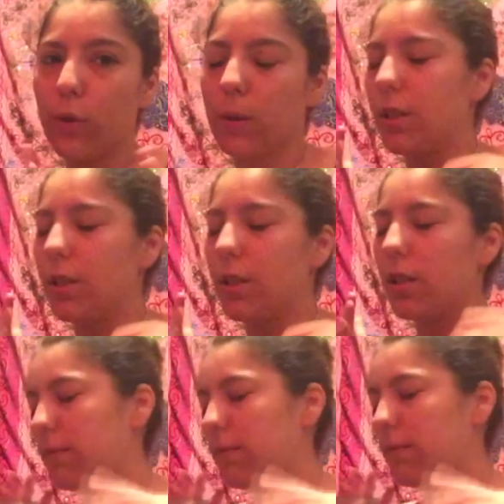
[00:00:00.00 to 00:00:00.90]
which is
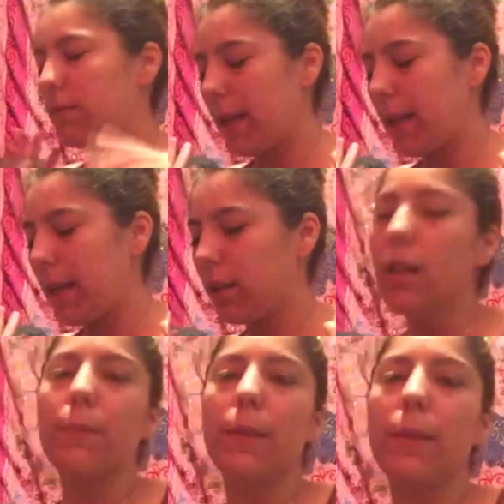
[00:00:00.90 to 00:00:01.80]
amazing.
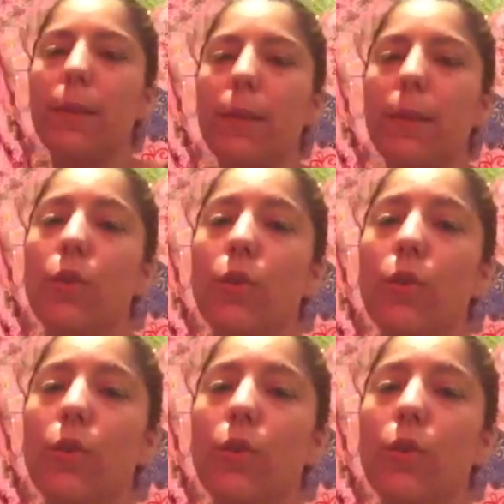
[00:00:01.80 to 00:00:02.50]
And you go in love, light, and